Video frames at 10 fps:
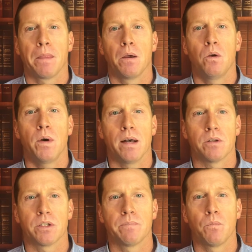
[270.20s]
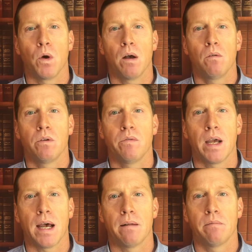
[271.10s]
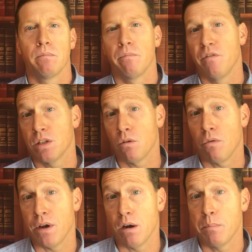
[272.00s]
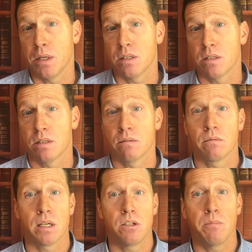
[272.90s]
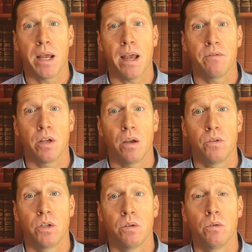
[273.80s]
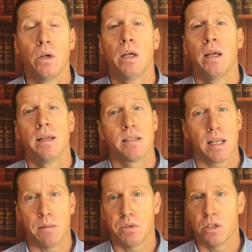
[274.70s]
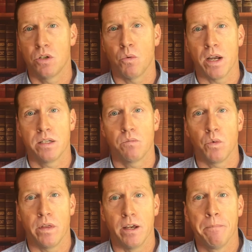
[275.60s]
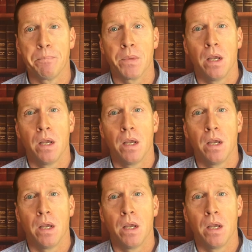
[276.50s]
Who else? Well, you've got physical therapists that you may have to go to. Same situation with them.